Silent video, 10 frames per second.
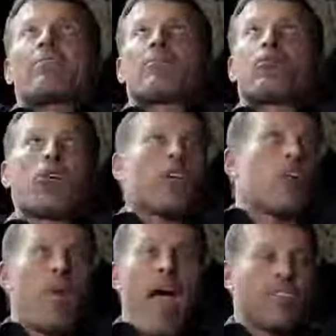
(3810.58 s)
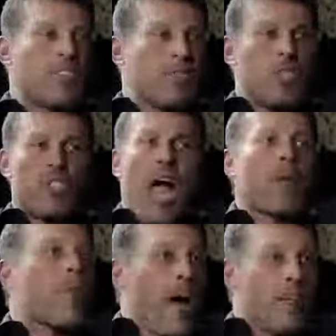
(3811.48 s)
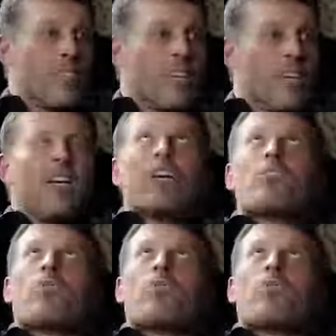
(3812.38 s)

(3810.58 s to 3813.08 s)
critical mass, to a jackpot. Mm-hmm.